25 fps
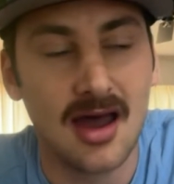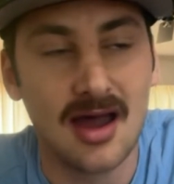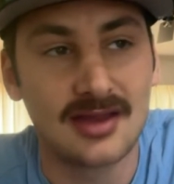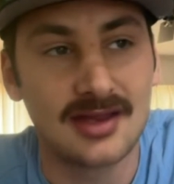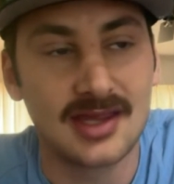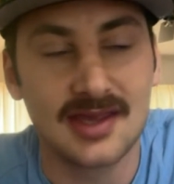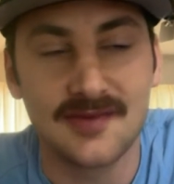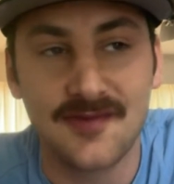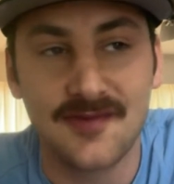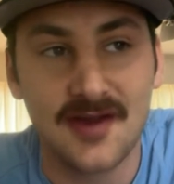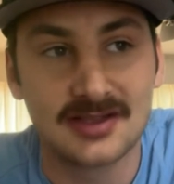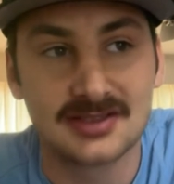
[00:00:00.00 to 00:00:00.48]

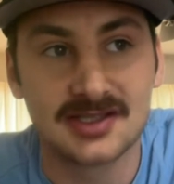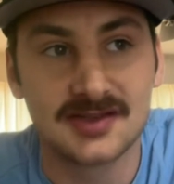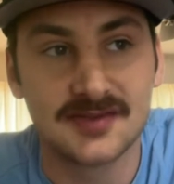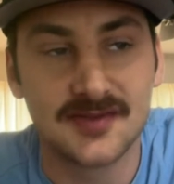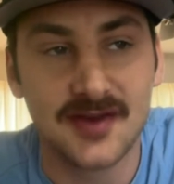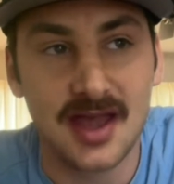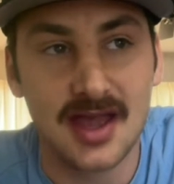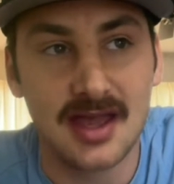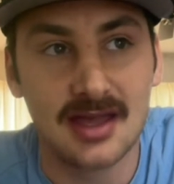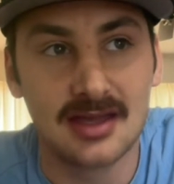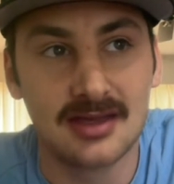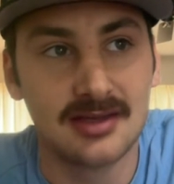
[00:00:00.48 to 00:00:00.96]
defensive
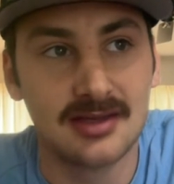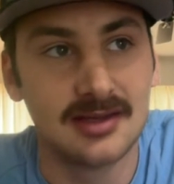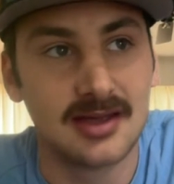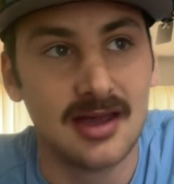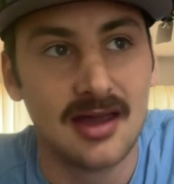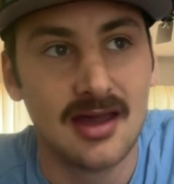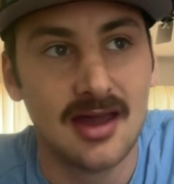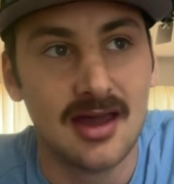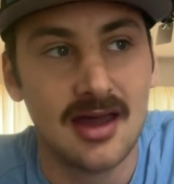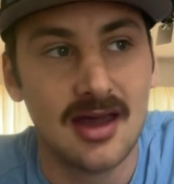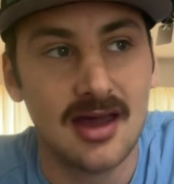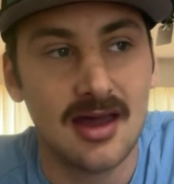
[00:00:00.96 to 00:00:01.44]
end
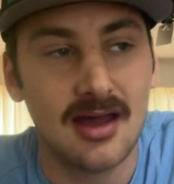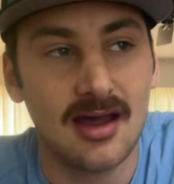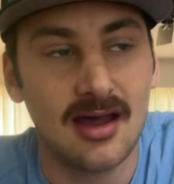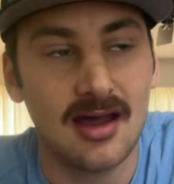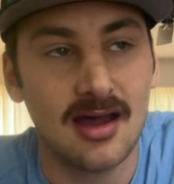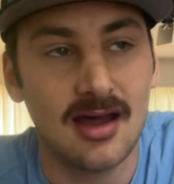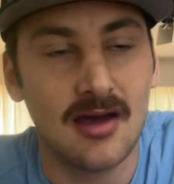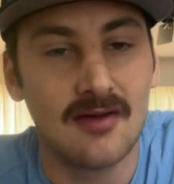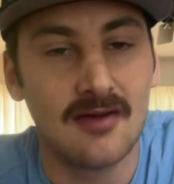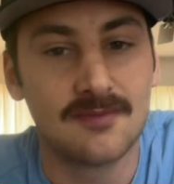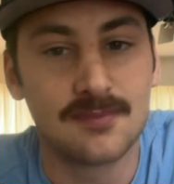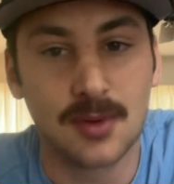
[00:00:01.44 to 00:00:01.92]

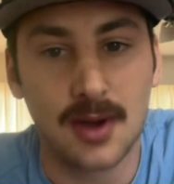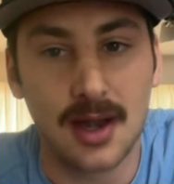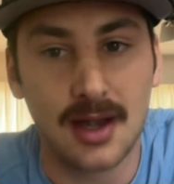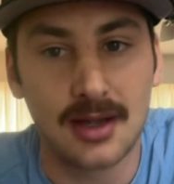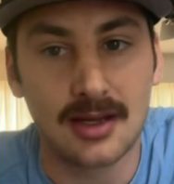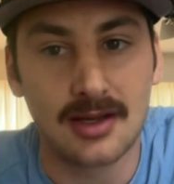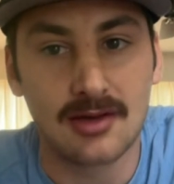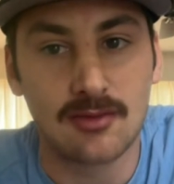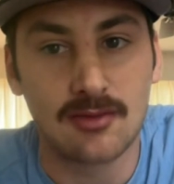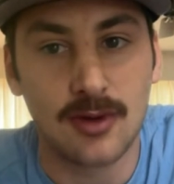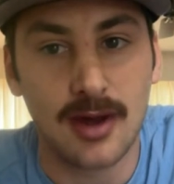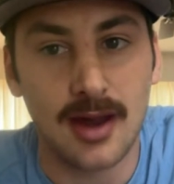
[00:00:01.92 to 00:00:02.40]
of
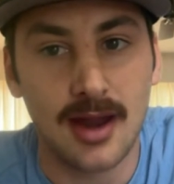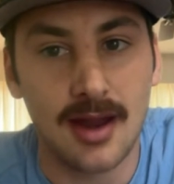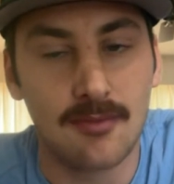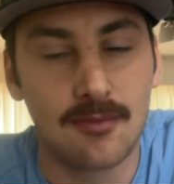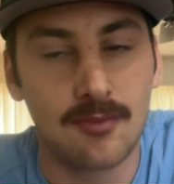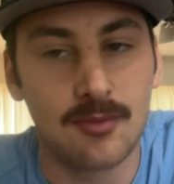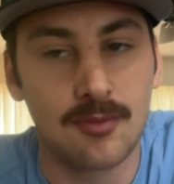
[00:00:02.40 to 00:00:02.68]
Brandon Graham